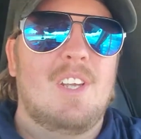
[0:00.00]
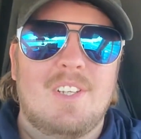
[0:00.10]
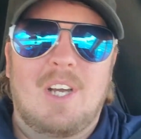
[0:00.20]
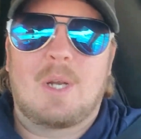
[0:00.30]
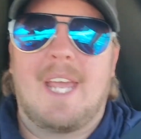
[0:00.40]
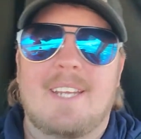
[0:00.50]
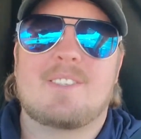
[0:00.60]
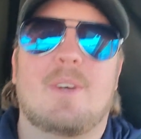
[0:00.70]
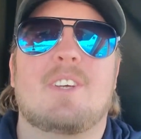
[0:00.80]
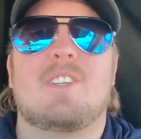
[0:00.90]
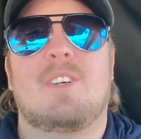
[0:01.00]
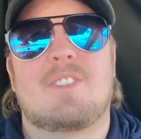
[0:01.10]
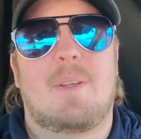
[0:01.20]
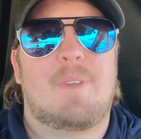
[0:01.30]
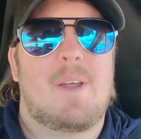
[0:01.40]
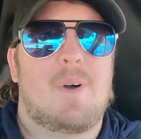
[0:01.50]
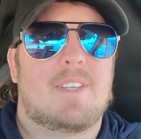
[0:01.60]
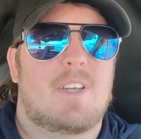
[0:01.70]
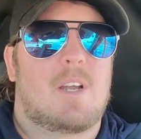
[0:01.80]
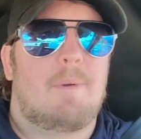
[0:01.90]
Okay, so here's a little something I want
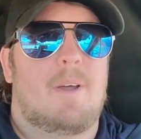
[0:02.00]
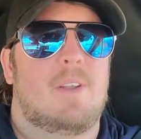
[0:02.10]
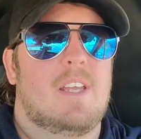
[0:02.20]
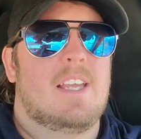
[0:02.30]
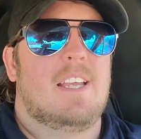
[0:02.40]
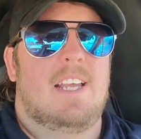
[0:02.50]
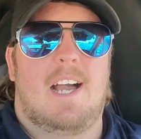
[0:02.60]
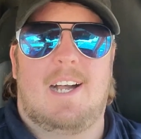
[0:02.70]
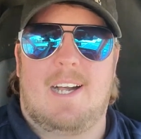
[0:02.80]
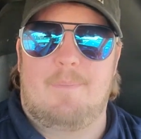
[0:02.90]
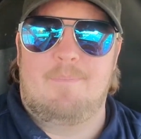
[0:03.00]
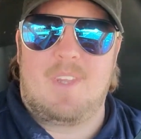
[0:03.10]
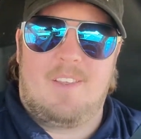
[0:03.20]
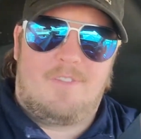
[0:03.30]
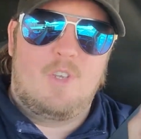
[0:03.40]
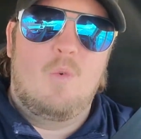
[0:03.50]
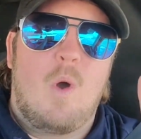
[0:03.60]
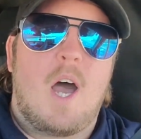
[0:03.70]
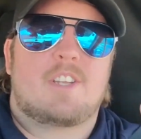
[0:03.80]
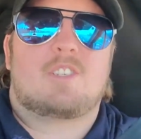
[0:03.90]
to talk about. If you
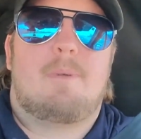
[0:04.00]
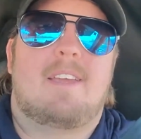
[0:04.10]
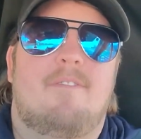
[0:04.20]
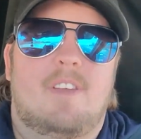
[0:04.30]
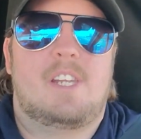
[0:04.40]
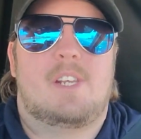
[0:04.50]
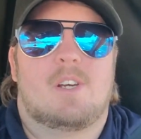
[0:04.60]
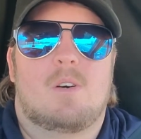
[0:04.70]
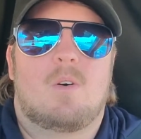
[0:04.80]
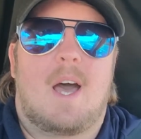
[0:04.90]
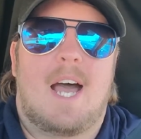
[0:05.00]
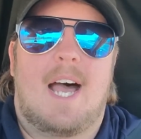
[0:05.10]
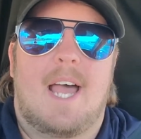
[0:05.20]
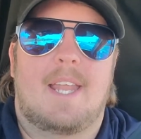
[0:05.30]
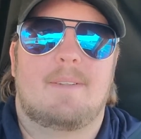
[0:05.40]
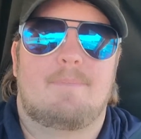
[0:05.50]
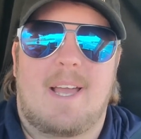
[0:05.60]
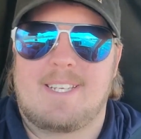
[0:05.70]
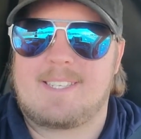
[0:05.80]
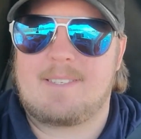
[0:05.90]
watched my video on
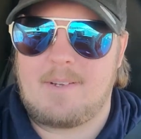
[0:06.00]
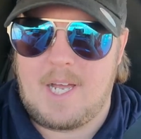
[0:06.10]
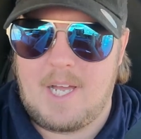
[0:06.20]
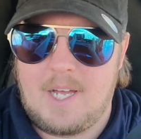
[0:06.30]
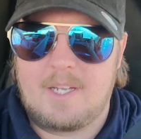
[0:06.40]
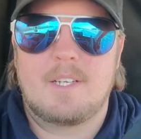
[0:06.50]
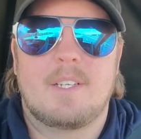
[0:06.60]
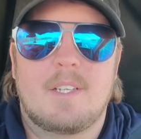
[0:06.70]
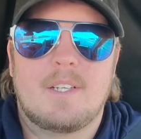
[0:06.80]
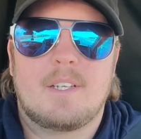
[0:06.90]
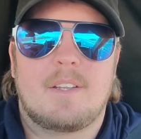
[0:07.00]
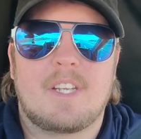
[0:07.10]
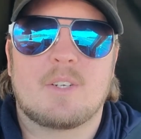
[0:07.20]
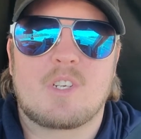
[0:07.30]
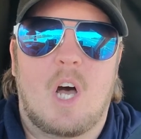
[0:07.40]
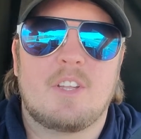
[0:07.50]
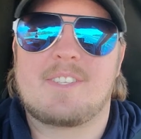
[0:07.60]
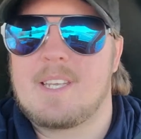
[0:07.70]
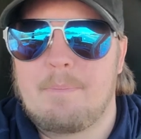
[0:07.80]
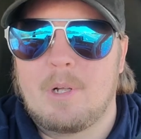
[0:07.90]
my, I think it was called
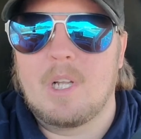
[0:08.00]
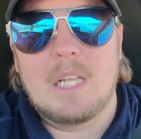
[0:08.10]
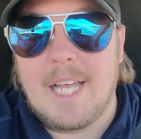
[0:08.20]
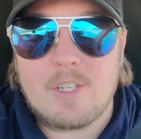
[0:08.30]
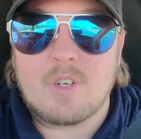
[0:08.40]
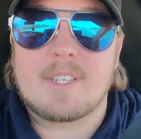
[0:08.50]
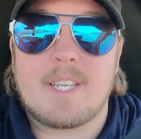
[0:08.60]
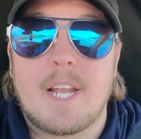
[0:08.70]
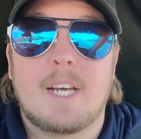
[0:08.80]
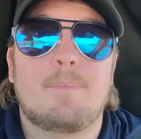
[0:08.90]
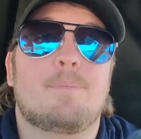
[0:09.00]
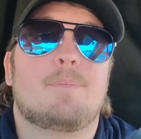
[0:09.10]
Simple Electric Setup.